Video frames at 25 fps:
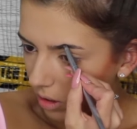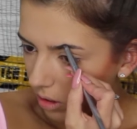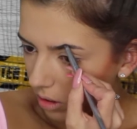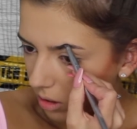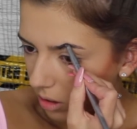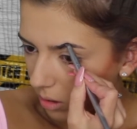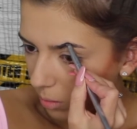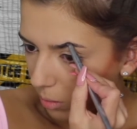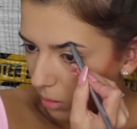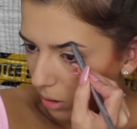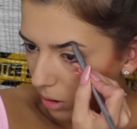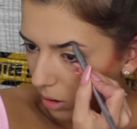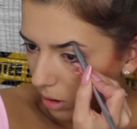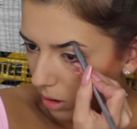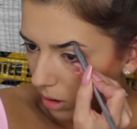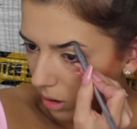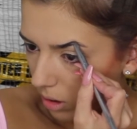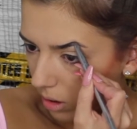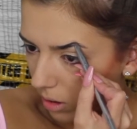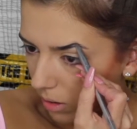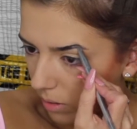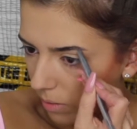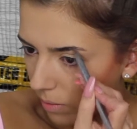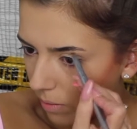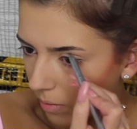So I'm just
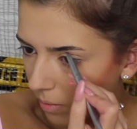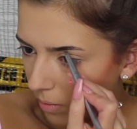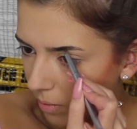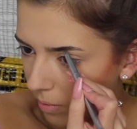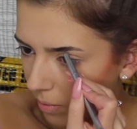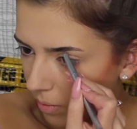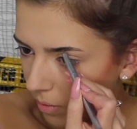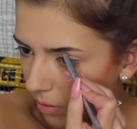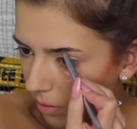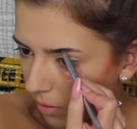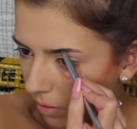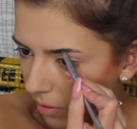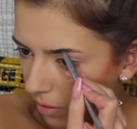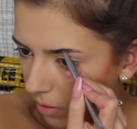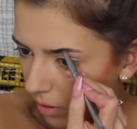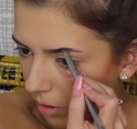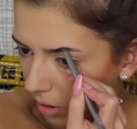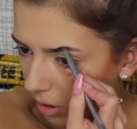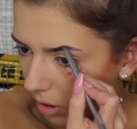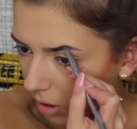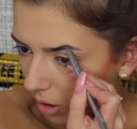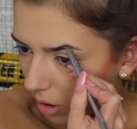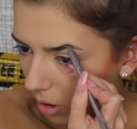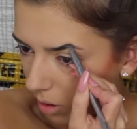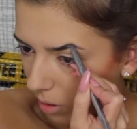
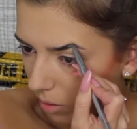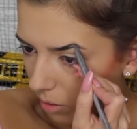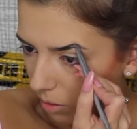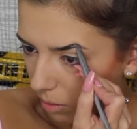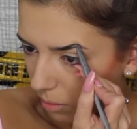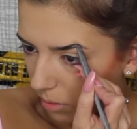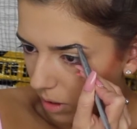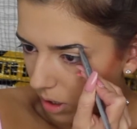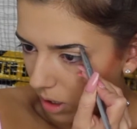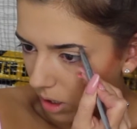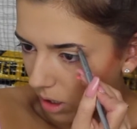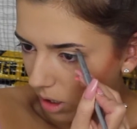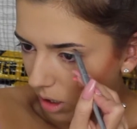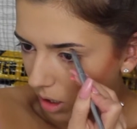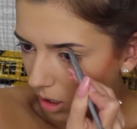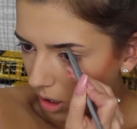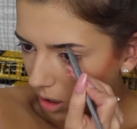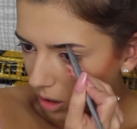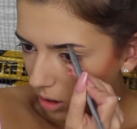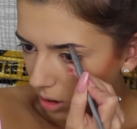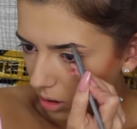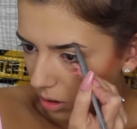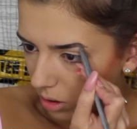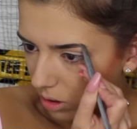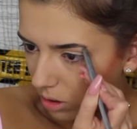going from that
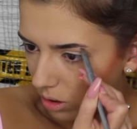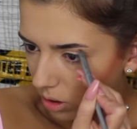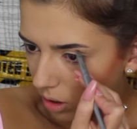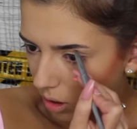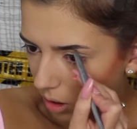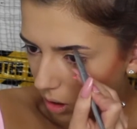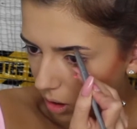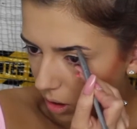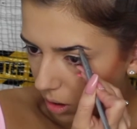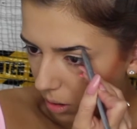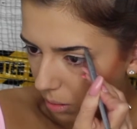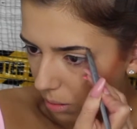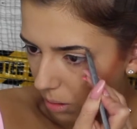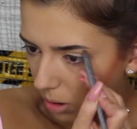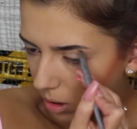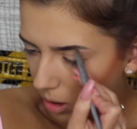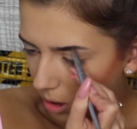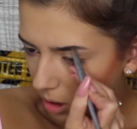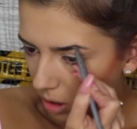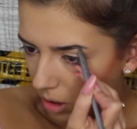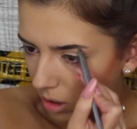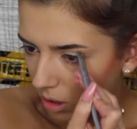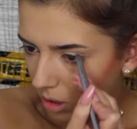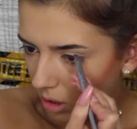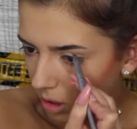top
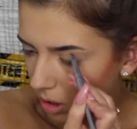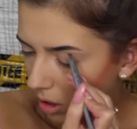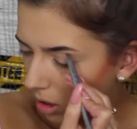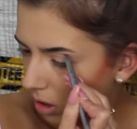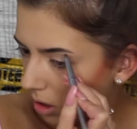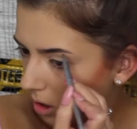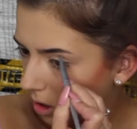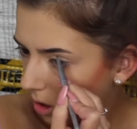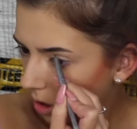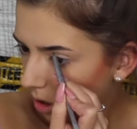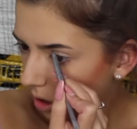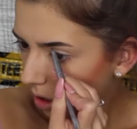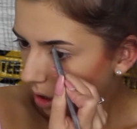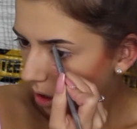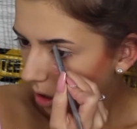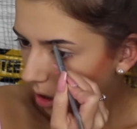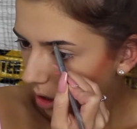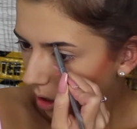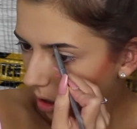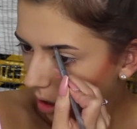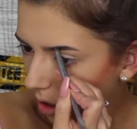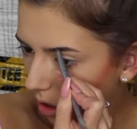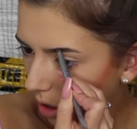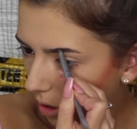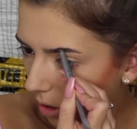
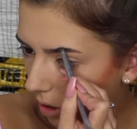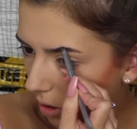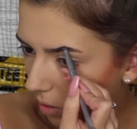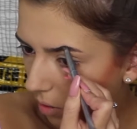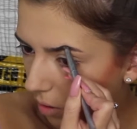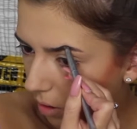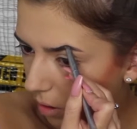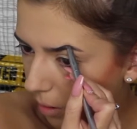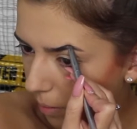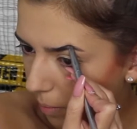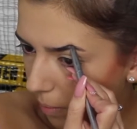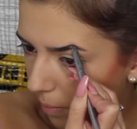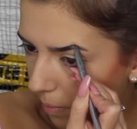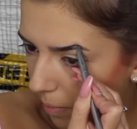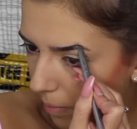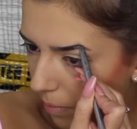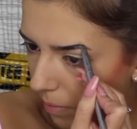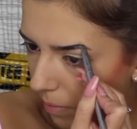and going from